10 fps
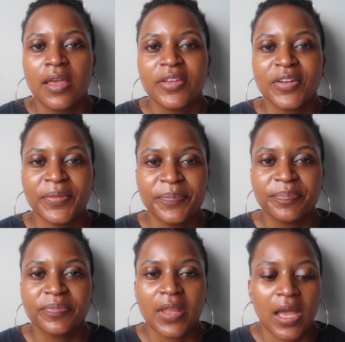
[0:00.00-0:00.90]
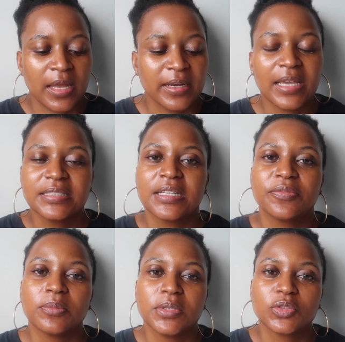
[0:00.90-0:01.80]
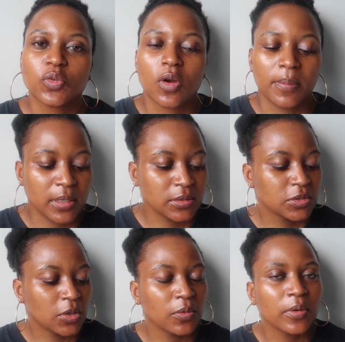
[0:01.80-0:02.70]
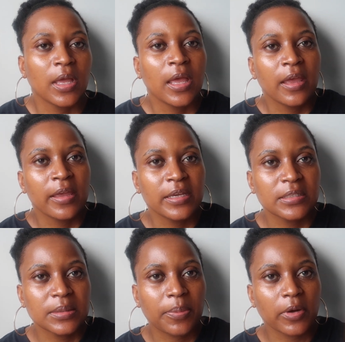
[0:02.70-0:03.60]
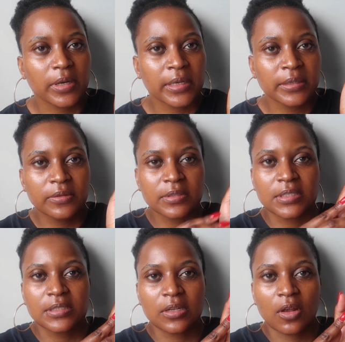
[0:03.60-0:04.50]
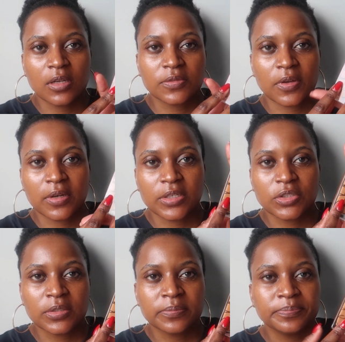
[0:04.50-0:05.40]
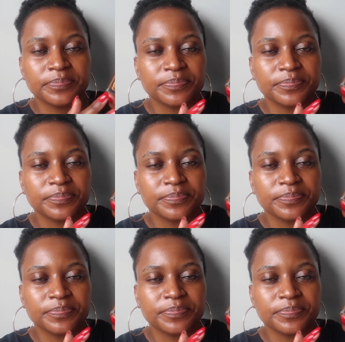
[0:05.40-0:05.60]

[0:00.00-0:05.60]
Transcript: you know, nice enough for me to talk about. So here's the bottling. This is the Nars foundation.